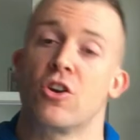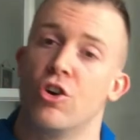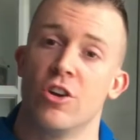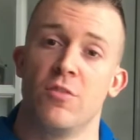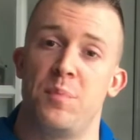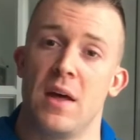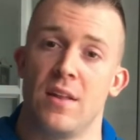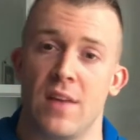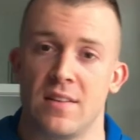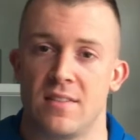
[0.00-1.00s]
could have been in
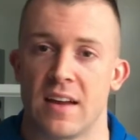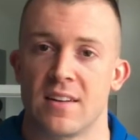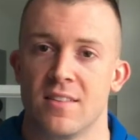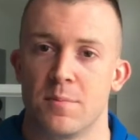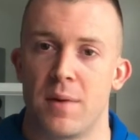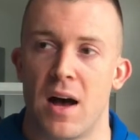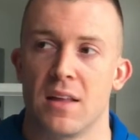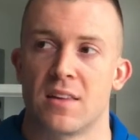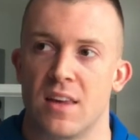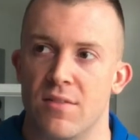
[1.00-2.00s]
that second
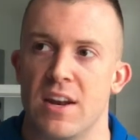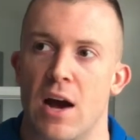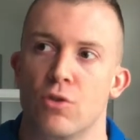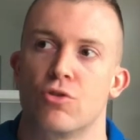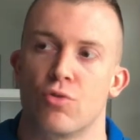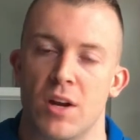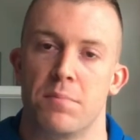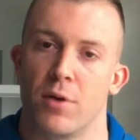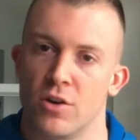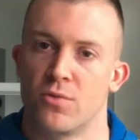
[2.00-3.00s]
spot given how great
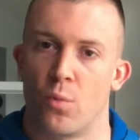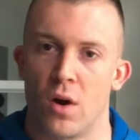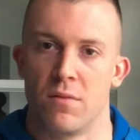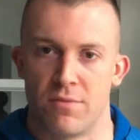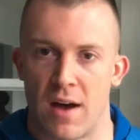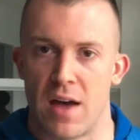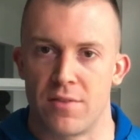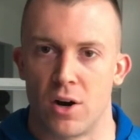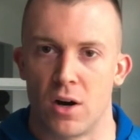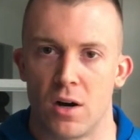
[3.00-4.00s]
parts 1 and 5
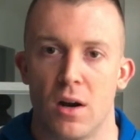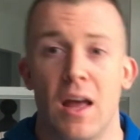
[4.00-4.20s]
are,